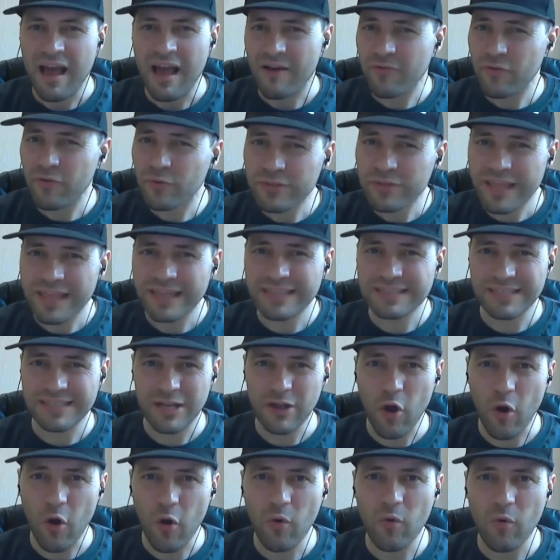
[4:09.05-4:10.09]
A few days
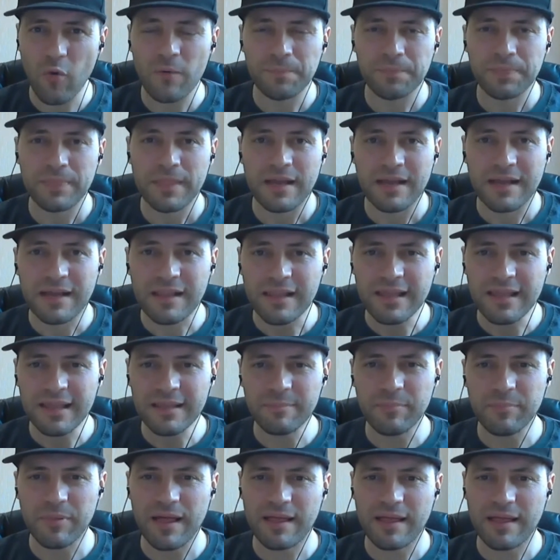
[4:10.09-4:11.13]
ago,
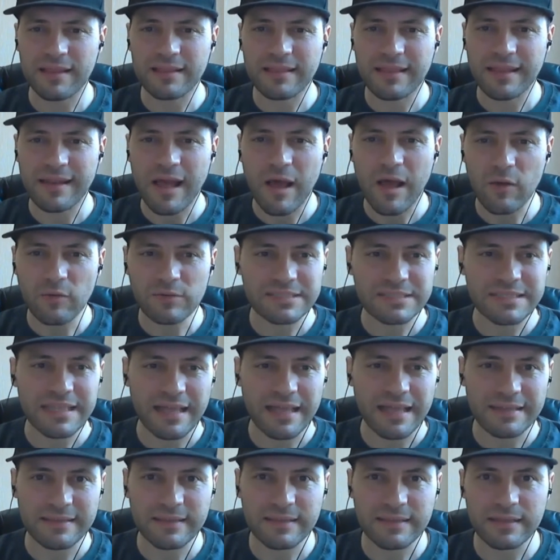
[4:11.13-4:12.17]
Clean Planet announced
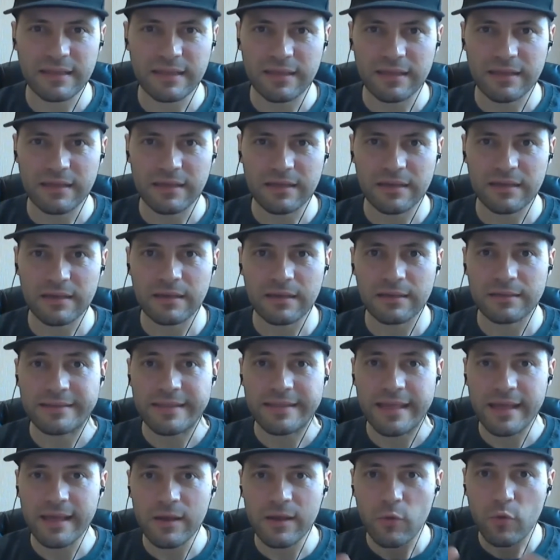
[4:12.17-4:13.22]
that uh,
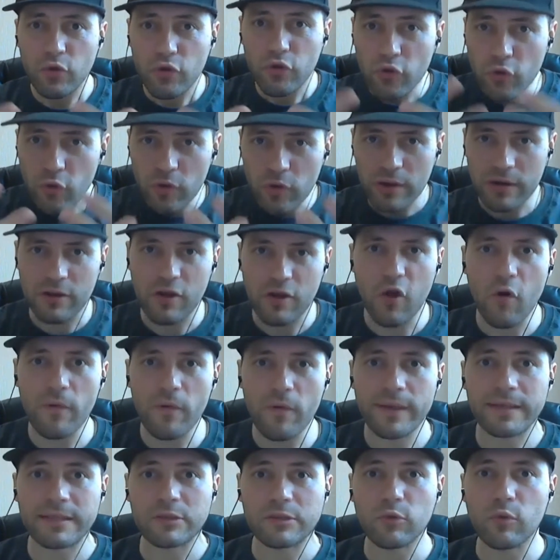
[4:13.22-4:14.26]
they, you are
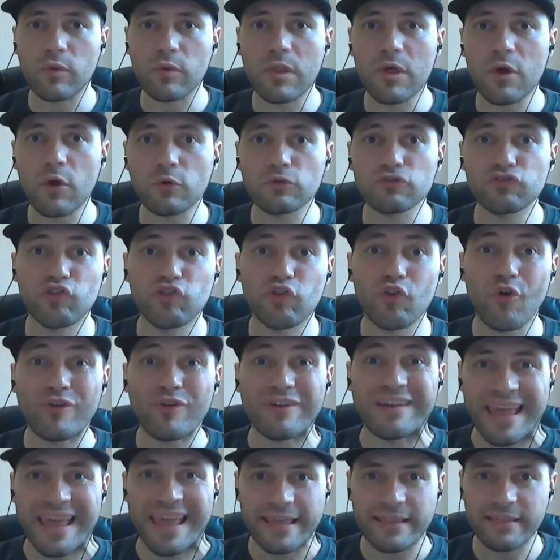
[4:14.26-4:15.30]
going to launch your
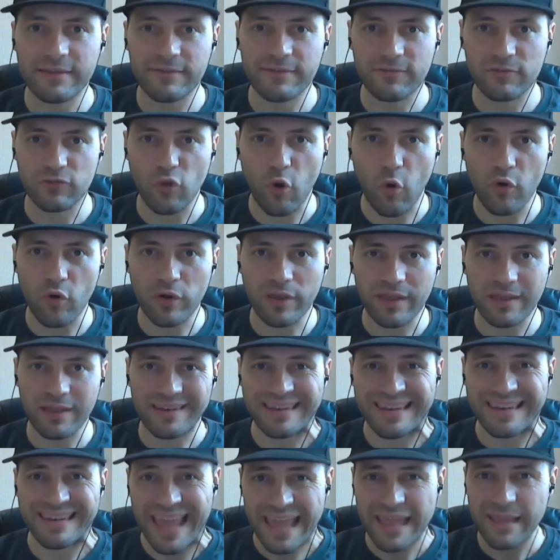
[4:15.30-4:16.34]
native
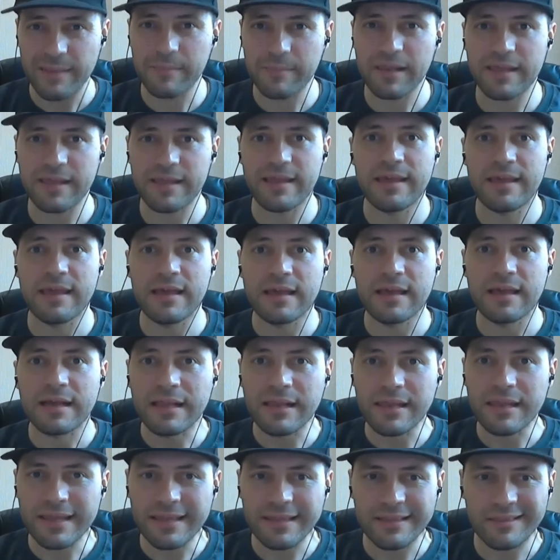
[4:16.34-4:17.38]
token, namely
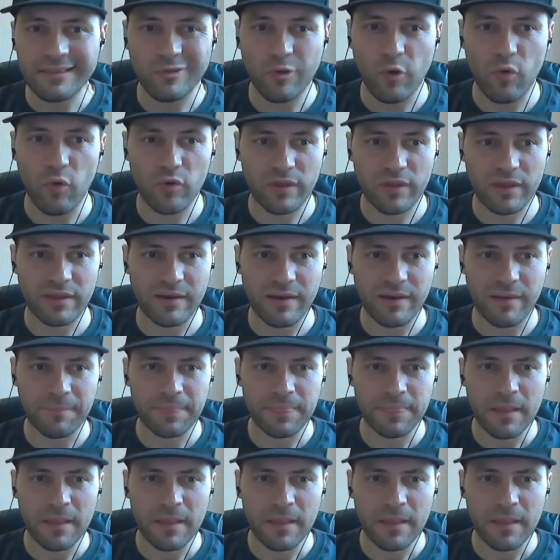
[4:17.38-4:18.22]
Clean Token.